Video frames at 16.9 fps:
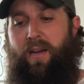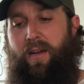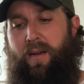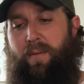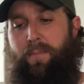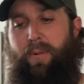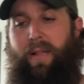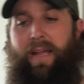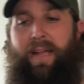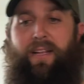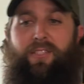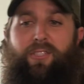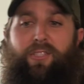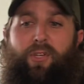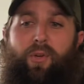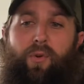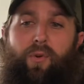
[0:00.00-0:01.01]
plans
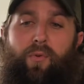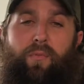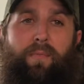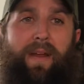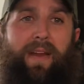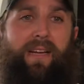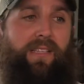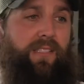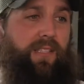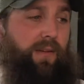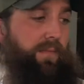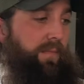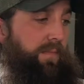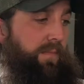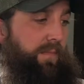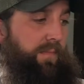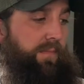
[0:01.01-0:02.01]
to make some,
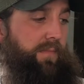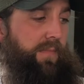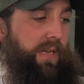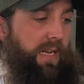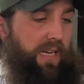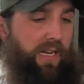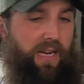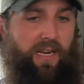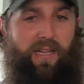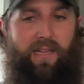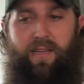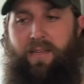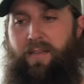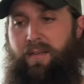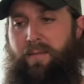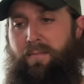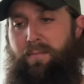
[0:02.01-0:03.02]
hey kitty,
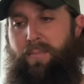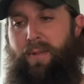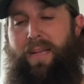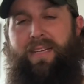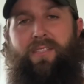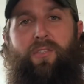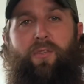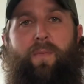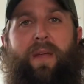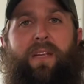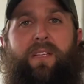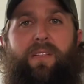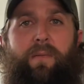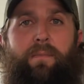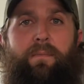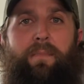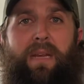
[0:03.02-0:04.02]
plans to make
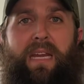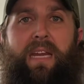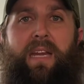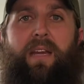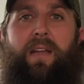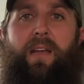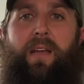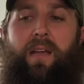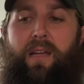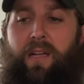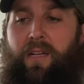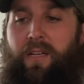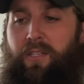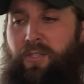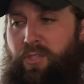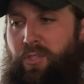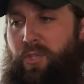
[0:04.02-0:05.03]
some mead
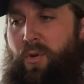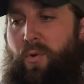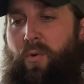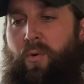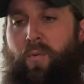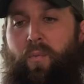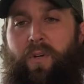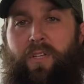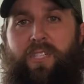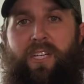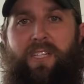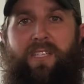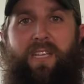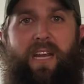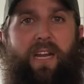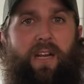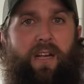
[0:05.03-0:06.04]
soon, which is
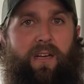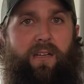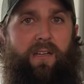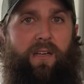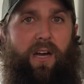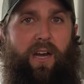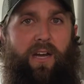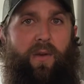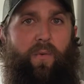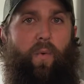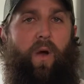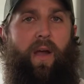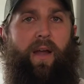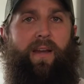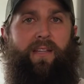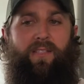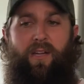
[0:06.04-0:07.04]
a honey
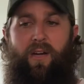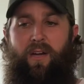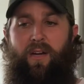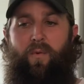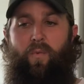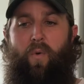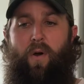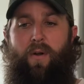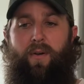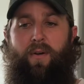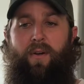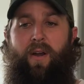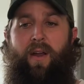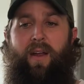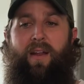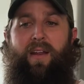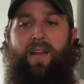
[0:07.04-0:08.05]
wine, it's honey and water.
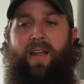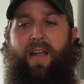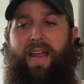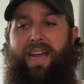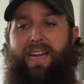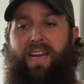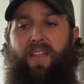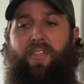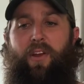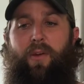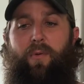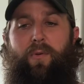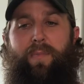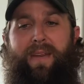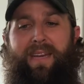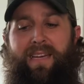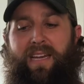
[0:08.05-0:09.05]
And I thought it would
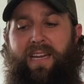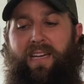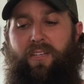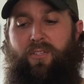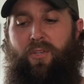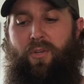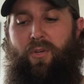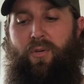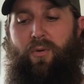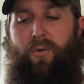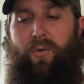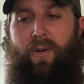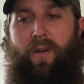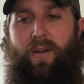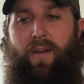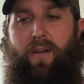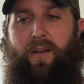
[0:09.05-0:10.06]
be neat to
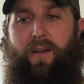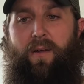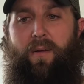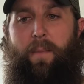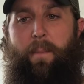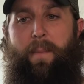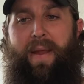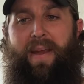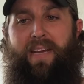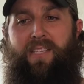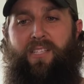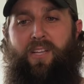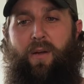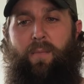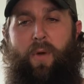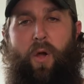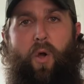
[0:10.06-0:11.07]
make
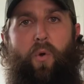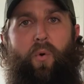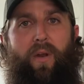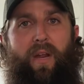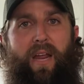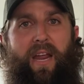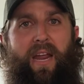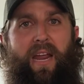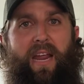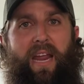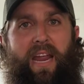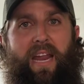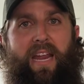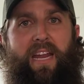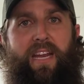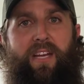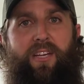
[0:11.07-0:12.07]
some oak
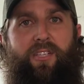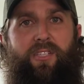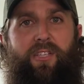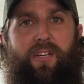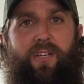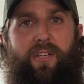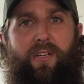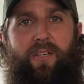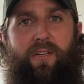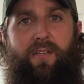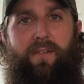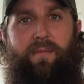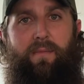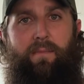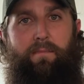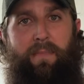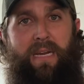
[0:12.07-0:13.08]
aged
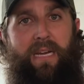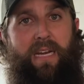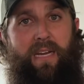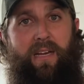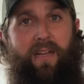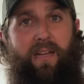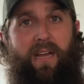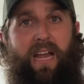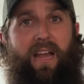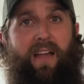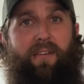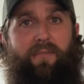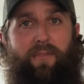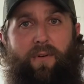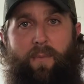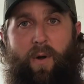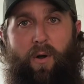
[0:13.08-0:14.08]
mead
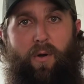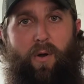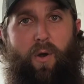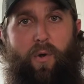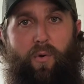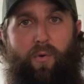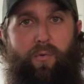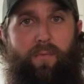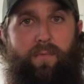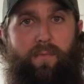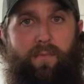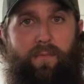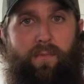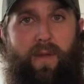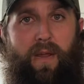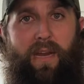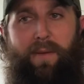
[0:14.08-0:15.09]
from our own
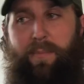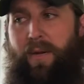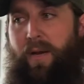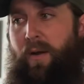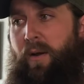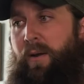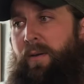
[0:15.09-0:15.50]
apiary.